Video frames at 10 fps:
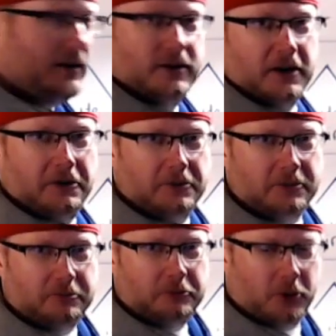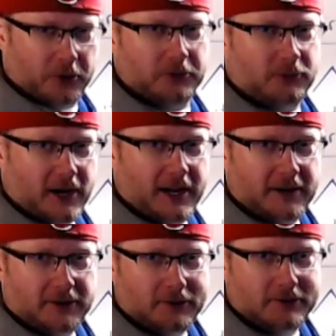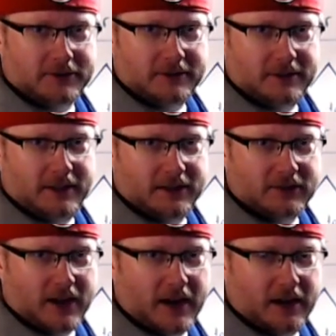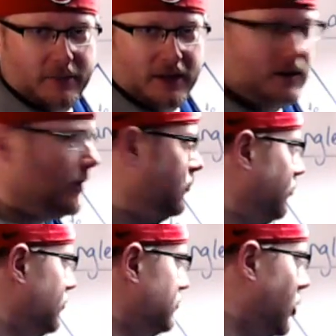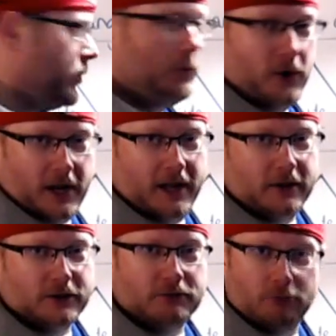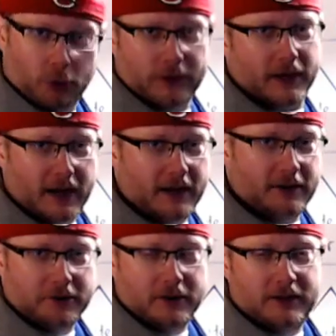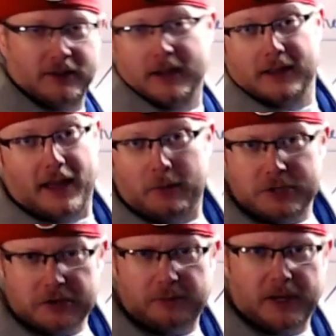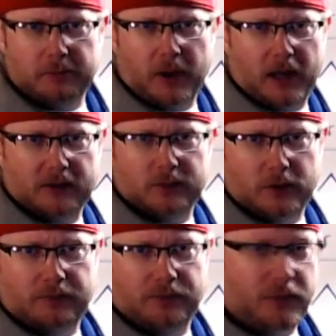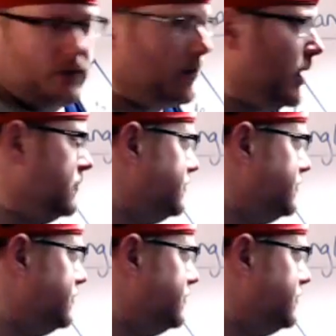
you know, more than one angle is 90, I mean, more than one angle is more than 90 degrees, that would just be impossible, okay?